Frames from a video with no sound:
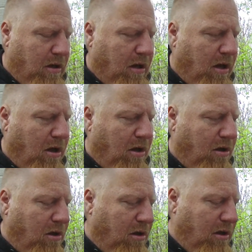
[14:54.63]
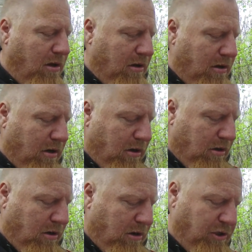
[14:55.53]
uh, a
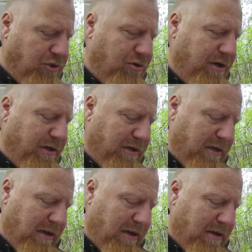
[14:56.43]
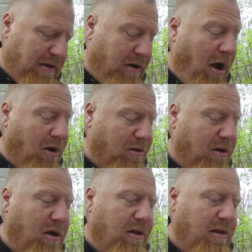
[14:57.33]
hundred and... no.
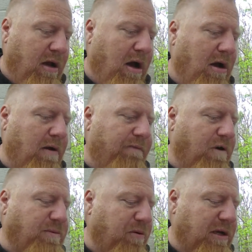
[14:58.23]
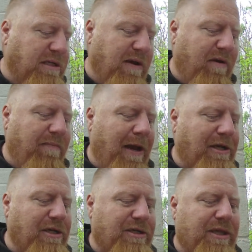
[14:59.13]
Uh, first book is seventy
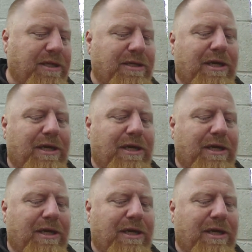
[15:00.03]
pages. This